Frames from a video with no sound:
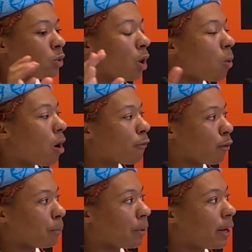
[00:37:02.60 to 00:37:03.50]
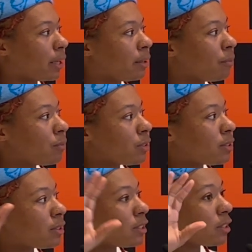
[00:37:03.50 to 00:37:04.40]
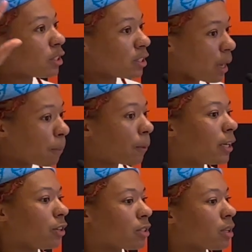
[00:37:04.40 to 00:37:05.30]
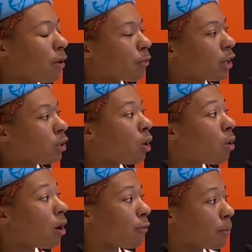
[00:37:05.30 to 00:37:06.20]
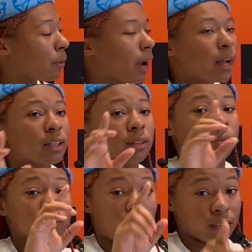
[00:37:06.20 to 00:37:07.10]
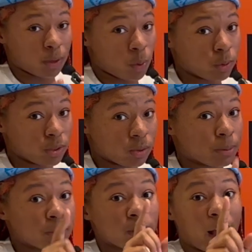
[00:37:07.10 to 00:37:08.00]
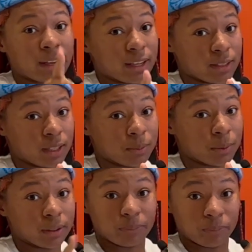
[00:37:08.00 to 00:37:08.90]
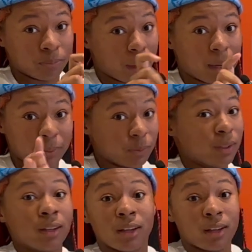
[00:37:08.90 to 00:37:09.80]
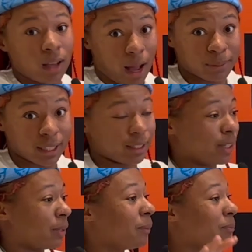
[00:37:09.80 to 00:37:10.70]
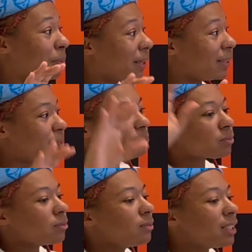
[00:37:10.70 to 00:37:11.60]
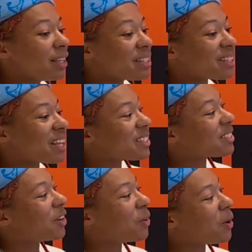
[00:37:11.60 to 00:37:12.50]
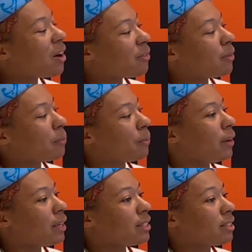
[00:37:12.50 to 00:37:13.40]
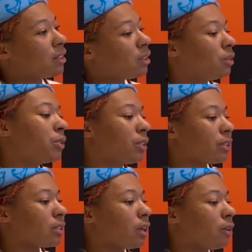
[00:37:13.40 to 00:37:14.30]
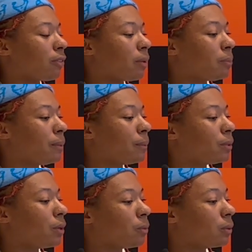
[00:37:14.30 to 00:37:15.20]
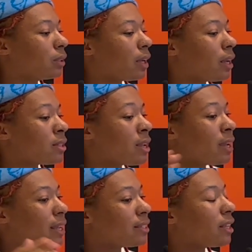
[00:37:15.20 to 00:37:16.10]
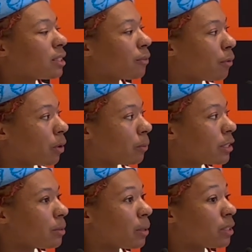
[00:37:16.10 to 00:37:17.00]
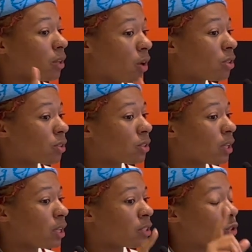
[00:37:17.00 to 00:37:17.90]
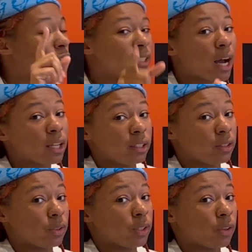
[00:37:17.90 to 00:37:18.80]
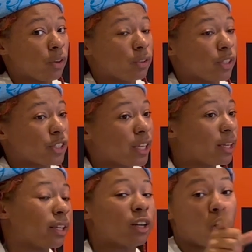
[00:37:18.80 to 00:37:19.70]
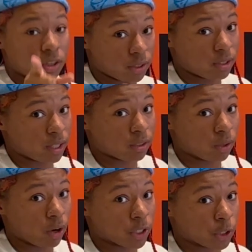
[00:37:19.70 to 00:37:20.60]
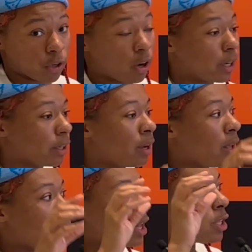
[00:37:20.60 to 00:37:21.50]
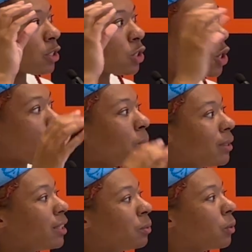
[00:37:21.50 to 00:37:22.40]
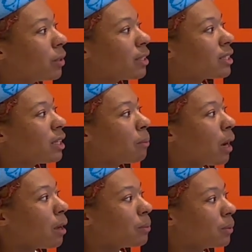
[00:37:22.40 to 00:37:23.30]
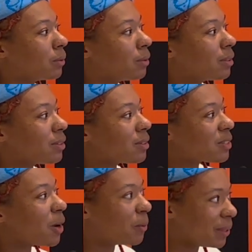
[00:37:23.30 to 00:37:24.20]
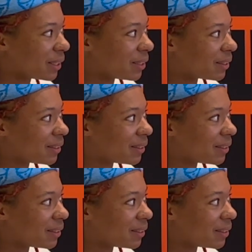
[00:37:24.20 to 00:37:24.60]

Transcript: go off and pray. Mm-hmm. Separate yourself and go off and pray. I can I could quote a scripture. I can't tell you what Bible. I'm getting there. Yeah, yeah. But it says go off and pray and seclude yourself, and people don't realize it says it for a reason because it also says to not lean on your own understanding, and it also says to guard your heart. So many warnings in the Bible, so many.